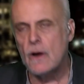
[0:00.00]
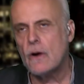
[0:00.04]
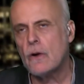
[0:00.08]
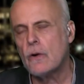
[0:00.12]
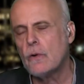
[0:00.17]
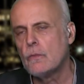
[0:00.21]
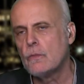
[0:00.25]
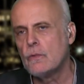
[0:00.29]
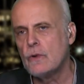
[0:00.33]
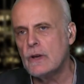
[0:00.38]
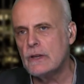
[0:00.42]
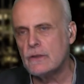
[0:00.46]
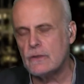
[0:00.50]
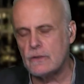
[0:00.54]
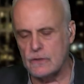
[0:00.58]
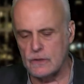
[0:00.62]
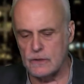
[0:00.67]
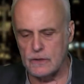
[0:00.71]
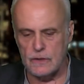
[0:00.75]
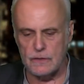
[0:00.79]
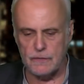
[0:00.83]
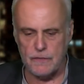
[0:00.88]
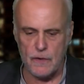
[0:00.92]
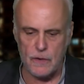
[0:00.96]
Her
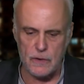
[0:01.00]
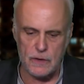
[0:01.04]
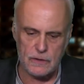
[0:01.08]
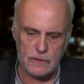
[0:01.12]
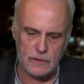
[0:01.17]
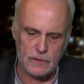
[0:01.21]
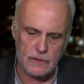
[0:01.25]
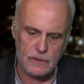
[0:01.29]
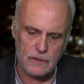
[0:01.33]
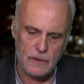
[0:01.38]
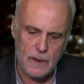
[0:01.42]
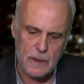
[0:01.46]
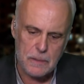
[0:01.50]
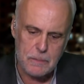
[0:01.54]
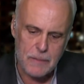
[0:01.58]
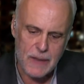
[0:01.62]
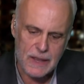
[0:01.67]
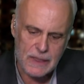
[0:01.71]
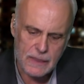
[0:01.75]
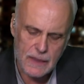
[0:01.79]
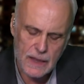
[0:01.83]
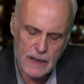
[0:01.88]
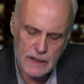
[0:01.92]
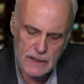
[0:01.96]
research focuses on
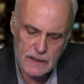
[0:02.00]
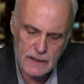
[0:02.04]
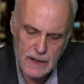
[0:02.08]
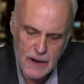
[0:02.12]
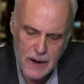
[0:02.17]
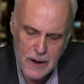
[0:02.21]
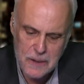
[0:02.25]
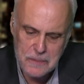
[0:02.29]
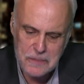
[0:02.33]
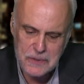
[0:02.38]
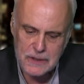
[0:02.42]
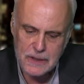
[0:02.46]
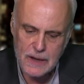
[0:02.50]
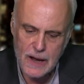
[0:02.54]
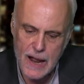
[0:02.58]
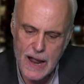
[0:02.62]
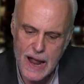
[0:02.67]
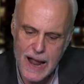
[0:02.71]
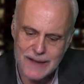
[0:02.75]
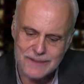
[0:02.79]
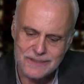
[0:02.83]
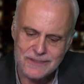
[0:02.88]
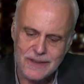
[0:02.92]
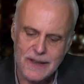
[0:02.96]
methane and carbon
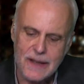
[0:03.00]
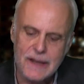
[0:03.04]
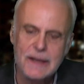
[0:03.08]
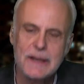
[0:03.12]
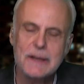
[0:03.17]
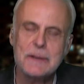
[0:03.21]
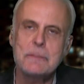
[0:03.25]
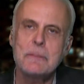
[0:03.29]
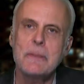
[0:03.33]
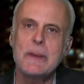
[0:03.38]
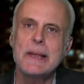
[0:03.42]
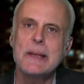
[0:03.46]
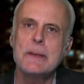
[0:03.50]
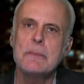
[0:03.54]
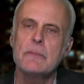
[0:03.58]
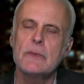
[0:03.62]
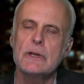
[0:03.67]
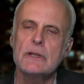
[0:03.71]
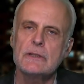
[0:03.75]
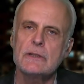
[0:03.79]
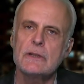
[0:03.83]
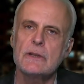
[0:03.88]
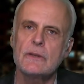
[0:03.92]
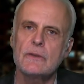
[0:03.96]
dioxide
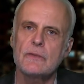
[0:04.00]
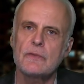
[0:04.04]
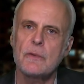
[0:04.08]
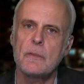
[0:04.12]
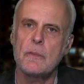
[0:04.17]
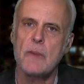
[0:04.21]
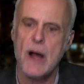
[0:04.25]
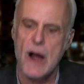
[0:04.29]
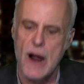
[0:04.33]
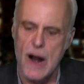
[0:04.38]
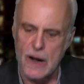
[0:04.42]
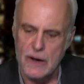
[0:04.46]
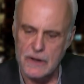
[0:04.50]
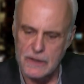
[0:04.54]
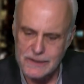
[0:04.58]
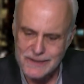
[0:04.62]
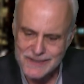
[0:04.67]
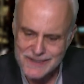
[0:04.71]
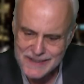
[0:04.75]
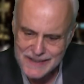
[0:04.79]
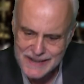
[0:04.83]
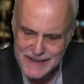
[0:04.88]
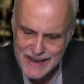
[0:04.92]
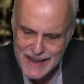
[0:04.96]
emissions from
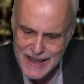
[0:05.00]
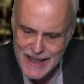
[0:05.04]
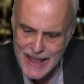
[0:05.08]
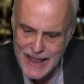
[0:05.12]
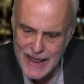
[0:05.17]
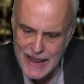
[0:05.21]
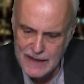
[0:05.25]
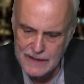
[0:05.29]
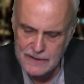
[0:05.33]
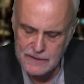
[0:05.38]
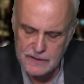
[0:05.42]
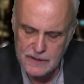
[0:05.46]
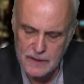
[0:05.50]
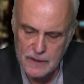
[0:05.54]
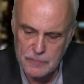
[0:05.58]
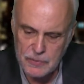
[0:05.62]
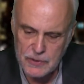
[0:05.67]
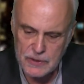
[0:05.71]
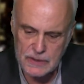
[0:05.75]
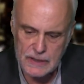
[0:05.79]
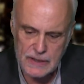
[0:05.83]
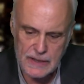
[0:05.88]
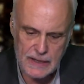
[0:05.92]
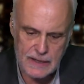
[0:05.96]
Arctic and
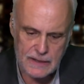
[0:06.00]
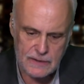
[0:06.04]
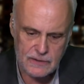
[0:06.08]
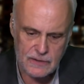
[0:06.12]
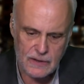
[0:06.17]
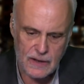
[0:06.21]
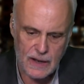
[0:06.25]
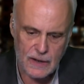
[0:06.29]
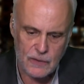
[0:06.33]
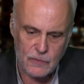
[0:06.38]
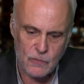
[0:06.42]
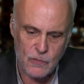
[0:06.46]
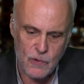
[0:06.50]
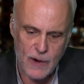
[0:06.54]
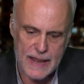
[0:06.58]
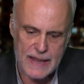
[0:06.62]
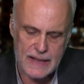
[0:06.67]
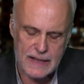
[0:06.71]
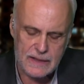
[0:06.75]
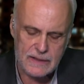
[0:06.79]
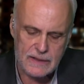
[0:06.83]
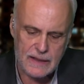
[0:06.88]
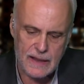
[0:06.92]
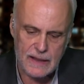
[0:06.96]
temperate lakes and
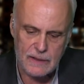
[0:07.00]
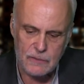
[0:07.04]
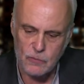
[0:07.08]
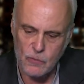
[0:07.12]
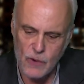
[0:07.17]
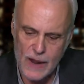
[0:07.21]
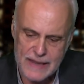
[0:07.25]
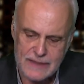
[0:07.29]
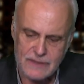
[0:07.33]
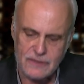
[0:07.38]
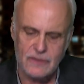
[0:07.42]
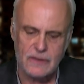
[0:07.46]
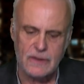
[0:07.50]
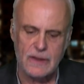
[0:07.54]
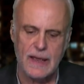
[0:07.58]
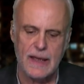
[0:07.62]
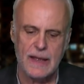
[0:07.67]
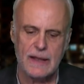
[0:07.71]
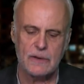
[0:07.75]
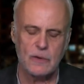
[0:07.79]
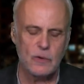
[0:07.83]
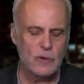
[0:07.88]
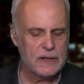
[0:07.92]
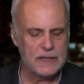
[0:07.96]

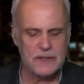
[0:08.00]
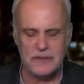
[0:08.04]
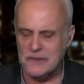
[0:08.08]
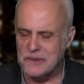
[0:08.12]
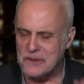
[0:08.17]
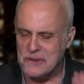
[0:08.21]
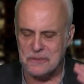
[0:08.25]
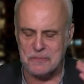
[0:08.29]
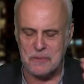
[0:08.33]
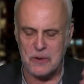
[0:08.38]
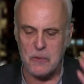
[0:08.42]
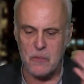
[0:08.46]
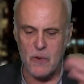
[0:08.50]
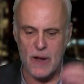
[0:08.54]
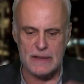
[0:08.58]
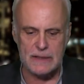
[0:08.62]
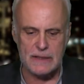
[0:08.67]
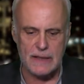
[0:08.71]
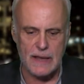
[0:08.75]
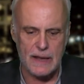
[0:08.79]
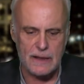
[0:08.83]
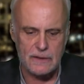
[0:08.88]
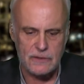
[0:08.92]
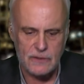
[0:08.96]

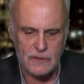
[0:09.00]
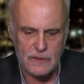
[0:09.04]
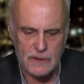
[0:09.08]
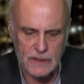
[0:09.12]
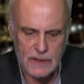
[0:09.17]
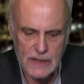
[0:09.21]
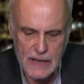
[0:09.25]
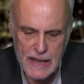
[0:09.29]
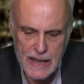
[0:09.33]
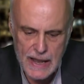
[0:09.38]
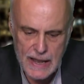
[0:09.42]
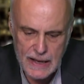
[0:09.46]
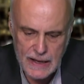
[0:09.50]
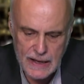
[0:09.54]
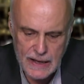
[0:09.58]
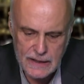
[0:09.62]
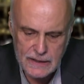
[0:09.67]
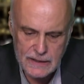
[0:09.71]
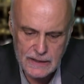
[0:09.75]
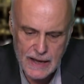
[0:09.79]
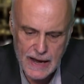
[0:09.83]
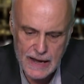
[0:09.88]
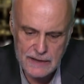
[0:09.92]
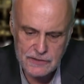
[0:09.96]
wetlands in
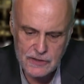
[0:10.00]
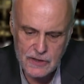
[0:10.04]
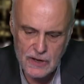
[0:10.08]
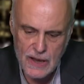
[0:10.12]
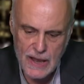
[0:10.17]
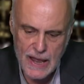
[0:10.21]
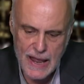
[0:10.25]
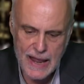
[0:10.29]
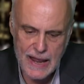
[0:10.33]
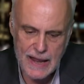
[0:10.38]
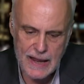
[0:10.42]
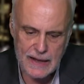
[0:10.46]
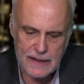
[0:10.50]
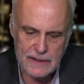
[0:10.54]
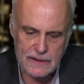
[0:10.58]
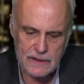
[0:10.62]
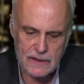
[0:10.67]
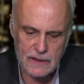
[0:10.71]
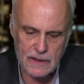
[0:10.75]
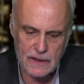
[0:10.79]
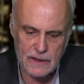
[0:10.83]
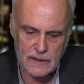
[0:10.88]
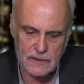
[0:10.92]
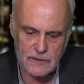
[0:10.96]
Alaska
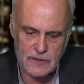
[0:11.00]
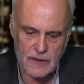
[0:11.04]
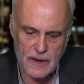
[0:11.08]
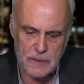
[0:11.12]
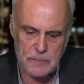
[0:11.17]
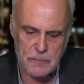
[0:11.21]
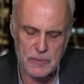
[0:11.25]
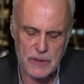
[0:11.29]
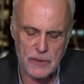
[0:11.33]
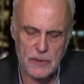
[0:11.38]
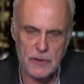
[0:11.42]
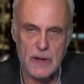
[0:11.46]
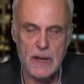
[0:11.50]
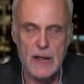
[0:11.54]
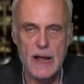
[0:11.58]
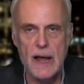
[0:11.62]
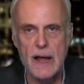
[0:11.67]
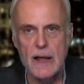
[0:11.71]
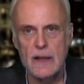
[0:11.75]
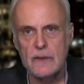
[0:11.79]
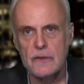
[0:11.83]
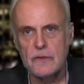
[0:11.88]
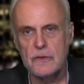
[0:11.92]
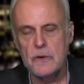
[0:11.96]
and
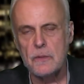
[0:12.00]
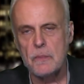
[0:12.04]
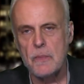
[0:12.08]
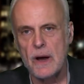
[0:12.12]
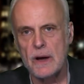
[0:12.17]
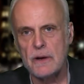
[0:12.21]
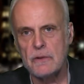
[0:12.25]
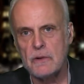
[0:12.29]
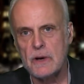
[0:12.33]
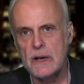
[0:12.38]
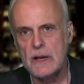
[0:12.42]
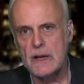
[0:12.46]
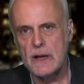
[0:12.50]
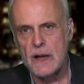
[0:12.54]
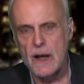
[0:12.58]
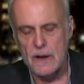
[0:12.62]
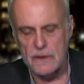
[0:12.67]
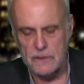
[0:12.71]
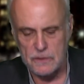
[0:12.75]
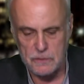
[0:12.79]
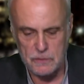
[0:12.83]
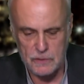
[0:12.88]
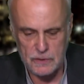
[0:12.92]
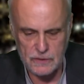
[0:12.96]
Siberia. And through my reading
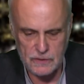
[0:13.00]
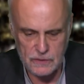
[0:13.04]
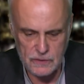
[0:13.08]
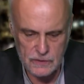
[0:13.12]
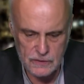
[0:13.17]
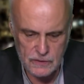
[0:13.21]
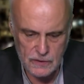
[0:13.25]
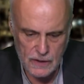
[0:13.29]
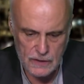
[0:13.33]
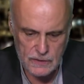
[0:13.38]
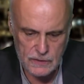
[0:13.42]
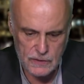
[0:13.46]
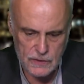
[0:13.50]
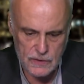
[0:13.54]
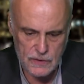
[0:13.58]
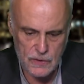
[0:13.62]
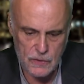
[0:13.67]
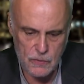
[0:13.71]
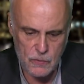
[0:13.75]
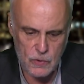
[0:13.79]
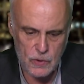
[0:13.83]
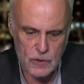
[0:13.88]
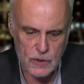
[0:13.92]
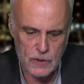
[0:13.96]
on her research, I learned
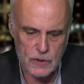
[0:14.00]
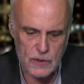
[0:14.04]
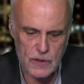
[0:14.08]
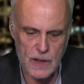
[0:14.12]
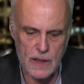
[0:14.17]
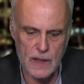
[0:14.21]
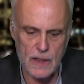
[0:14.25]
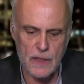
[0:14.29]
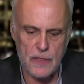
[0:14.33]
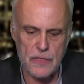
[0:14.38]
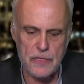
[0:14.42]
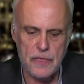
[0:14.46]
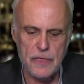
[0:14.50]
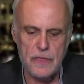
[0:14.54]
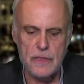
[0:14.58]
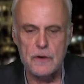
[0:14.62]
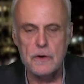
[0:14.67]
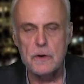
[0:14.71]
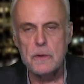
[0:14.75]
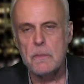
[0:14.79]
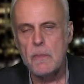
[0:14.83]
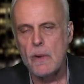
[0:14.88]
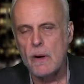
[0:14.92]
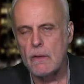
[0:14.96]
the word
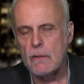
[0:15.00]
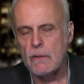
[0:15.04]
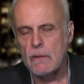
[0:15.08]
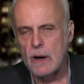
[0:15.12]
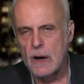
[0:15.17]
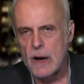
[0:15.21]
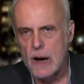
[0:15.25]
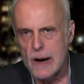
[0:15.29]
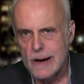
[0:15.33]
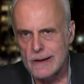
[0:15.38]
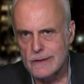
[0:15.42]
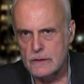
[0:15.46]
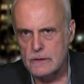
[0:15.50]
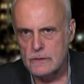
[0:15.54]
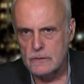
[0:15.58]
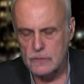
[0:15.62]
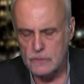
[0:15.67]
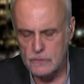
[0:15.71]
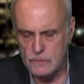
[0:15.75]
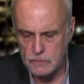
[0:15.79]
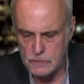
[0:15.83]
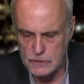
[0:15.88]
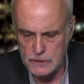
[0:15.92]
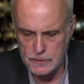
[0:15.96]

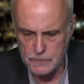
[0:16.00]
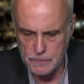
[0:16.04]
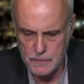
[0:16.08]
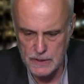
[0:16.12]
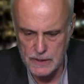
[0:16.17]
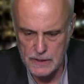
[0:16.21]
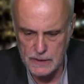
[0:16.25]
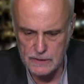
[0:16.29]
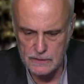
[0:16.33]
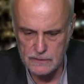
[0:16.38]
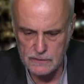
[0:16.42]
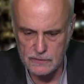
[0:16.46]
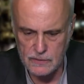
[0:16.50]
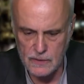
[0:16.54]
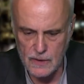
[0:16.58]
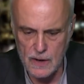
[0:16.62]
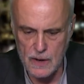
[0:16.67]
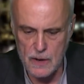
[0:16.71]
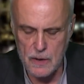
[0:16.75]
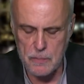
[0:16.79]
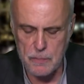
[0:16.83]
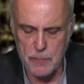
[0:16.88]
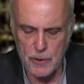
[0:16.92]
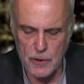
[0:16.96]
thermokarst, which means
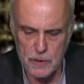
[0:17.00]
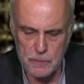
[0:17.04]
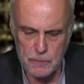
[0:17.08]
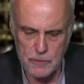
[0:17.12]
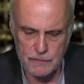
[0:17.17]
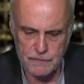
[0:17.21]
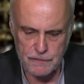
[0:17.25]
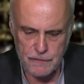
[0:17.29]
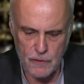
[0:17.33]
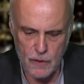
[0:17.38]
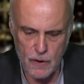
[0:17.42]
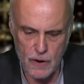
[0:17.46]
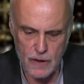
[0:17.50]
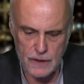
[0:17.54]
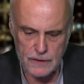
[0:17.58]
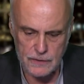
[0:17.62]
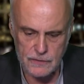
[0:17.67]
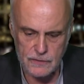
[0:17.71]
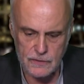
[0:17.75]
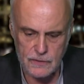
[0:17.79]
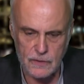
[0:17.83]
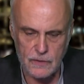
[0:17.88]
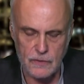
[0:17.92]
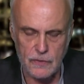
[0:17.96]

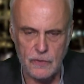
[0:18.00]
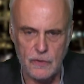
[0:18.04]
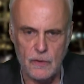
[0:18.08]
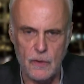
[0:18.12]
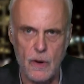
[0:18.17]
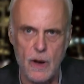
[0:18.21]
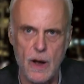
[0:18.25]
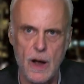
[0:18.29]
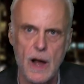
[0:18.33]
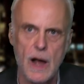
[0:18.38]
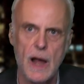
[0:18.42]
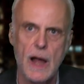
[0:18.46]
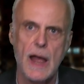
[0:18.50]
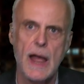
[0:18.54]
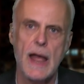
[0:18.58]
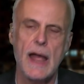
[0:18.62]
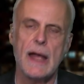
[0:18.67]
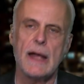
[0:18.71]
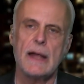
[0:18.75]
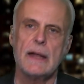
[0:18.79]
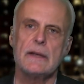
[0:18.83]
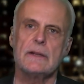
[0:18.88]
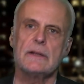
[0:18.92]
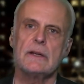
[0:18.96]
permafrost thaw,
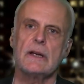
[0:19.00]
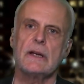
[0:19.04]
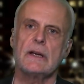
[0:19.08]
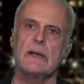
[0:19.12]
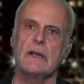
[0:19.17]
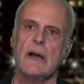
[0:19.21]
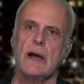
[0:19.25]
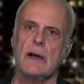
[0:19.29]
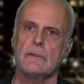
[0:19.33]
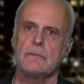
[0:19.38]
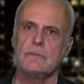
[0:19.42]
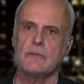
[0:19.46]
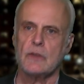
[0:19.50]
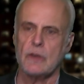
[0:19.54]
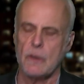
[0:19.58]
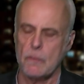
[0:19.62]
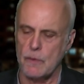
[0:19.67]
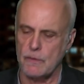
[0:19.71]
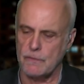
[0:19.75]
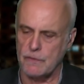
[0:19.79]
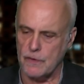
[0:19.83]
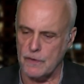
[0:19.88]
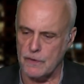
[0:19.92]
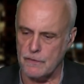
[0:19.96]
and
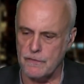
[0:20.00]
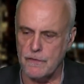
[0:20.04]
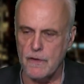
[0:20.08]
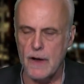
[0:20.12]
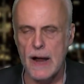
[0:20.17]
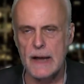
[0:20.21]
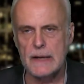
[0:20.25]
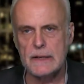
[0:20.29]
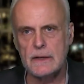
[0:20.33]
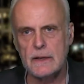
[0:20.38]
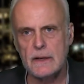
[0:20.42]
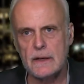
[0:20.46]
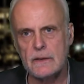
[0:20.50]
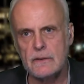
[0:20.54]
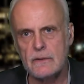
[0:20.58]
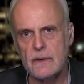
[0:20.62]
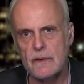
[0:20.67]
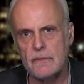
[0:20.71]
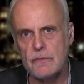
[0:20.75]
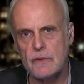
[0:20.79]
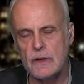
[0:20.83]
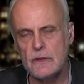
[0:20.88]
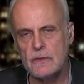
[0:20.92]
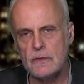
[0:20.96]
some of her findings
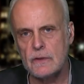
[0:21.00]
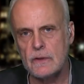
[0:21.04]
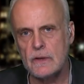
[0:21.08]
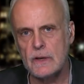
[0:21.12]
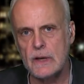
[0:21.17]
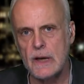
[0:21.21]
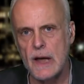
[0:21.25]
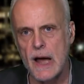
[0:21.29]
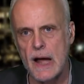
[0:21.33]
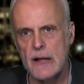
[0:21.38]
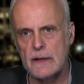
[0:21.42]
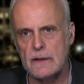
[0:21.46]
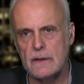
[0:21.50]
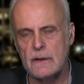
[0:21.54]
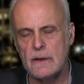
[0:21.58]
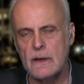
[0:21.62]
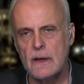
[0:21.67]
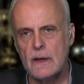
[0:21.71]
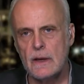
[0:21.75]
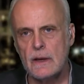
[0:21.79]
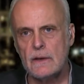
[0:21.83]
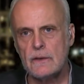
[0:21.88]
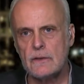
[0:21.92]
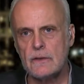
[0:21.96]
have recently gotten
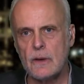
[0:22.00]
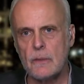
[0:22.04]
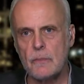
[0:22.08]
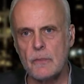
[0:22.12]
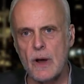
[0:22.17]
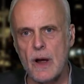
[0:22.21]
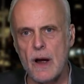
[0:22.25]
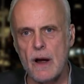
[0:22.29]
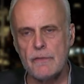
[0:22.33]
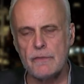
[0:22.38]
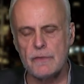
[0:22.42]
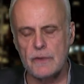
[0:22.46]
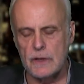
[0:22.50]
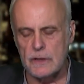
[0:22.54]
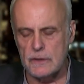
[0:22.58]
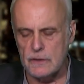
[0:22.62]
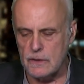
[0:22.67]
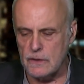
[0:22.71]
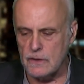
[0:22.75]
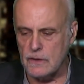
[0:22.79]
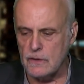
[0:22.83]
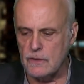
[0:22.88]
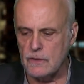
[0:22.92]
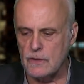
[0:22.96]
some coverage,
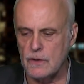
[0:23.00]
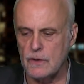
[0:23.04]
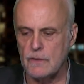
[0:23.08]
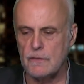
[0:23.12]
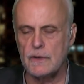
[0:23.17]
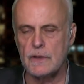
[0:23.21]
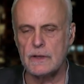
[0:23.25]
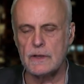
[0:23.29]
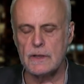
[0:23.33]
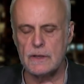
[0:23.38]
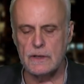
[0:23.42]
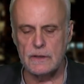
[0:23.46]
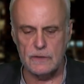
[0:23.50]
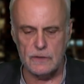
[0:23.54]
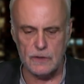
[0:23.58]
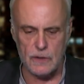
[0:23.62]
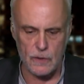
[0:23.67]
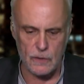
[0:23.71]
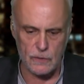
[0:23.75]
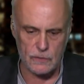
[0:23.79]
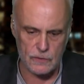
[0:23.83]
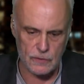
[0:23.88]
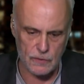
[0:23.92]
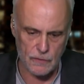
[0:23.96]
and deservedly
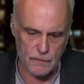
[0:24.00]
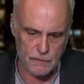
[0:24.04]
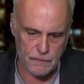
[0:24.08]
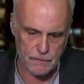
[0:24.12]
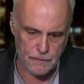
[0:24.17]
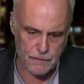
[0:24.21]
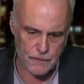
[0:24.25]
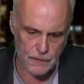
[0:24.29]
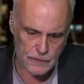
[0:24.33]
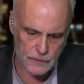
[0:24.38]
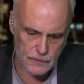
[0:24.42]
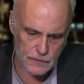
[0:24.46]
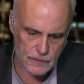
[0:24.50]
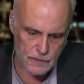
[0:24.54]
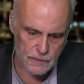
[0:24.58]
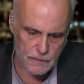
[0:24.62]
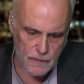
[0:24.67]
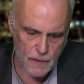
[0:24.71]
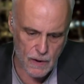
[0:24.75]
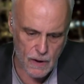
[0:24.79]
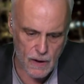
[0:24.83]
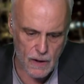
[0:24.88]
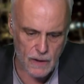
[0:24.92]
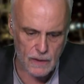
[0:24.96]
so. So first of
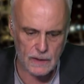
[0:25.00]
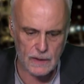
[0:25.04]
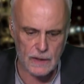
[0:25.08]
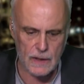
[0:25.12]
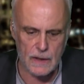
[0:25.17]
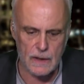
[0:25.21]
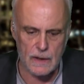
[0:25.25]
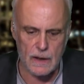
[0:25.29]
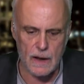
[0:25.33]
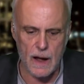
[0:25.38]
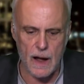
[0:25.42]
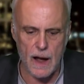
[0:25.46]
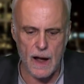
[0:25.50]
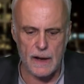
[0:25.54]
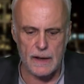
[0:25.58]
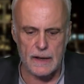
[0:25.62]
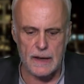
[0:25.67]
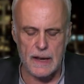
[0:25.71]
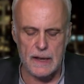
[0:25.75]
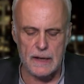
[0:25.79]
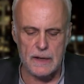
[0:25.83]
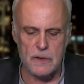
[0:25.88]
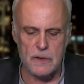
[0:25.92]
all, Katey